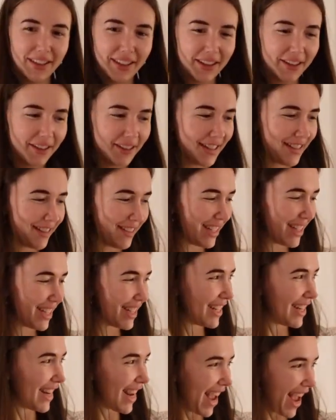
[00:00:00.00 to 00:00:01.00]

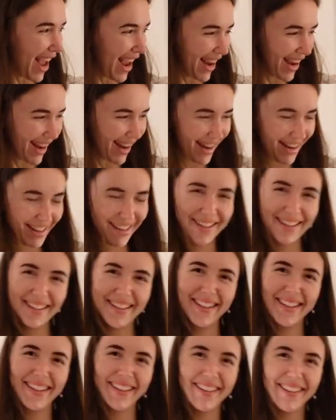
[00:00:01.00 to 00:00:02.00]
Christmas chain.
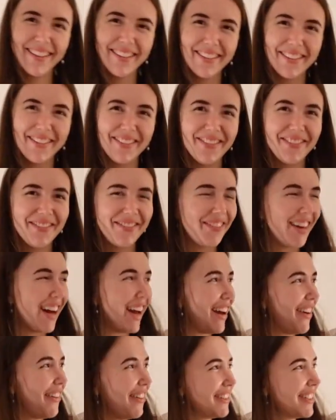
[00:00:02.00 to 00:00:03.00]

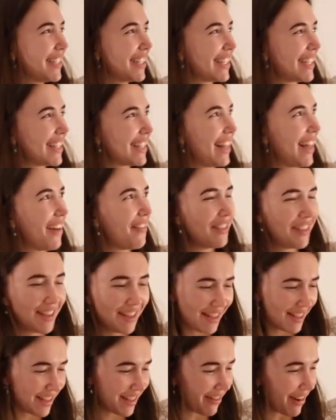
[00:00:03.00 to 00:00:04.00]
My oranges,
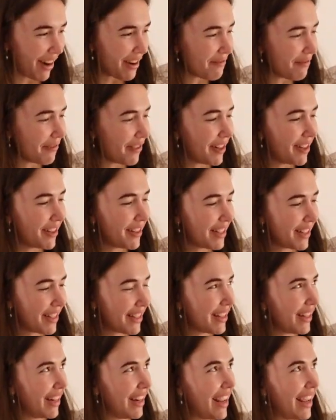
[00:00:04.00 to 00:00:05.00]
lemons,
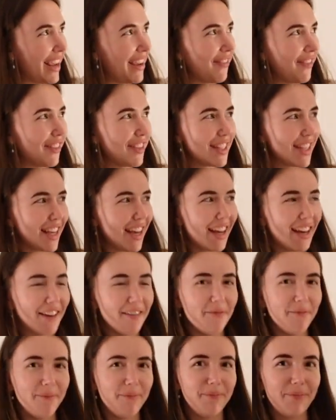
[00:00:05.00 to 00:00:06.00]
grapefruits, leaves
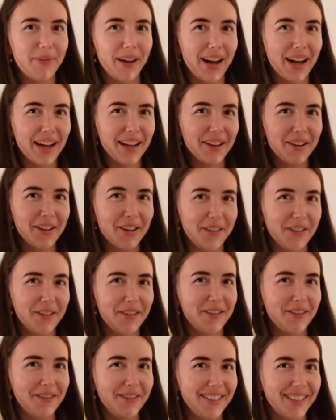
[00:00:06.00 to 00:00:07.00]
and pine
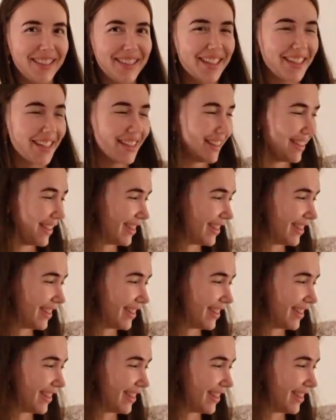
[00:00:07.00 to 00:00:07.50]
cones.